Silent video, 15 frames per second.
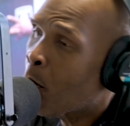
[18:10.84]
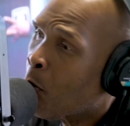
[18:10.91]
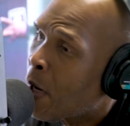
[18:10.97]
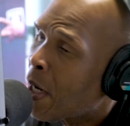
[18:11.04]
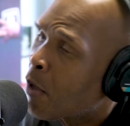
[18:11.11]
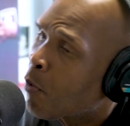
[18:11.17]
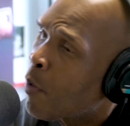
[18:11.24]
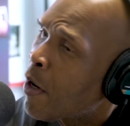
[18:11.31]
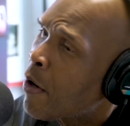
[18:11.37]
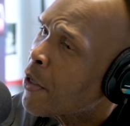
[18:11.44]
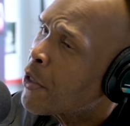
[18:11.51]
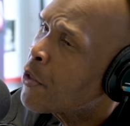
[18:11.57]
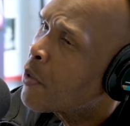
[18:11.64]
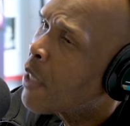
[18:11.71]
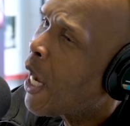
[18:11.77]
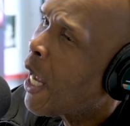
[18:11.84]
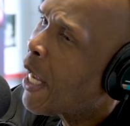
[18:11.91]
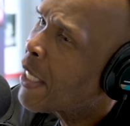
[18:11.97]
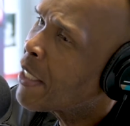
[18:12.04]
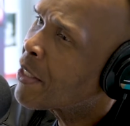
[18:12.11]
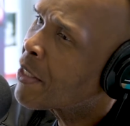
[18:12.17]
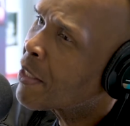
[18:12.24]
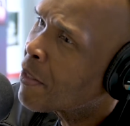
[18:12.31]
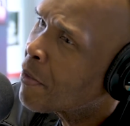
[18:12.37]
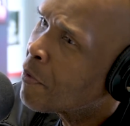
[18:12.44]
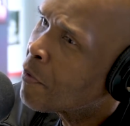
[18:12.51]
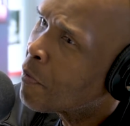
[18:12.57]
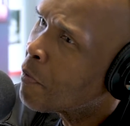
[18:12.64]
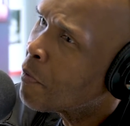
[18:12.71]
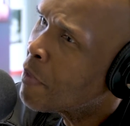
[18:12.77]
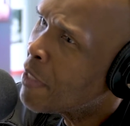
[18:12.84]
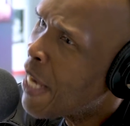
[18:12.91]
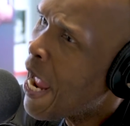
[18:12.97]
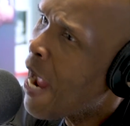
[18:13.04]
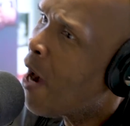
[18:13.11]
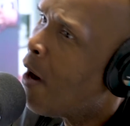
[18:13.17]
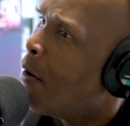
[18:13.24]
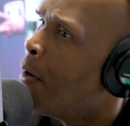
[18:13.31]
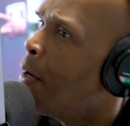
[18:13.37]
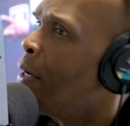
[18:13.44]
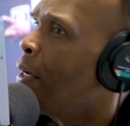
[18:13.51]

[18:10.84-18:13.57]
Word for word: where where are you guys um, now?